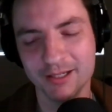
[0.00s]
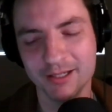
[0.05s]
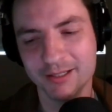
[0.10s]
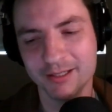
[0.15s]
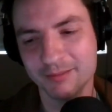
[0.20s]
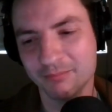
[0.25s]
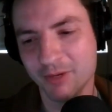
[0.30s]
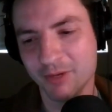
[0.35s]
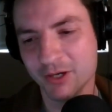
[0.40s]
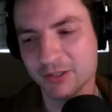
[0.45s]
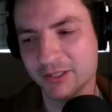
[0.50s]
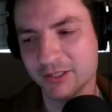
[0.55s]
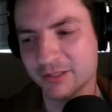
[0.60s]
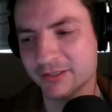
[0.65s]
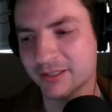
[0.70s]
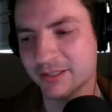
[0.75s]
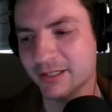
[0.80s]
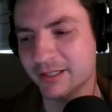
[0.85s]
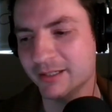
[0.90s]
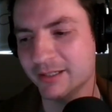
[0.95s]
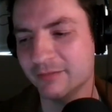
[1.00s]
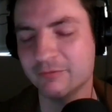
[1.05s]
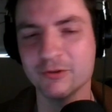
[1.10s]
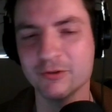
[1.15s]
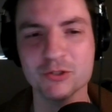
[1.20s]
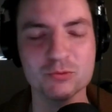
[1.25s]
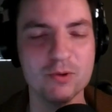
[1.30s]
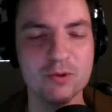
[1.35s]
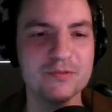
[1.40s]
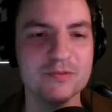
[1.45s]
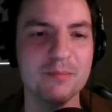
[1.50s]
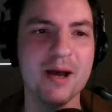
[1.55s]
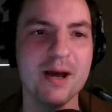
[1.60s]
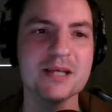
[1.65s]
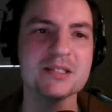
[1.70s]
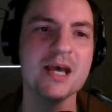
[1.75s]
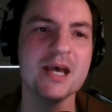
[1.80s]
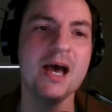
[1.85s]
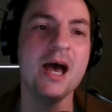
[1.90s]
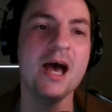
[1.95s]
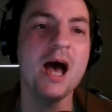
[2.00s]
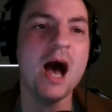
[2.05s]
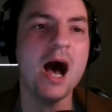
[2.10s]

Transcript: Uh, marked it uh, for a swift demise.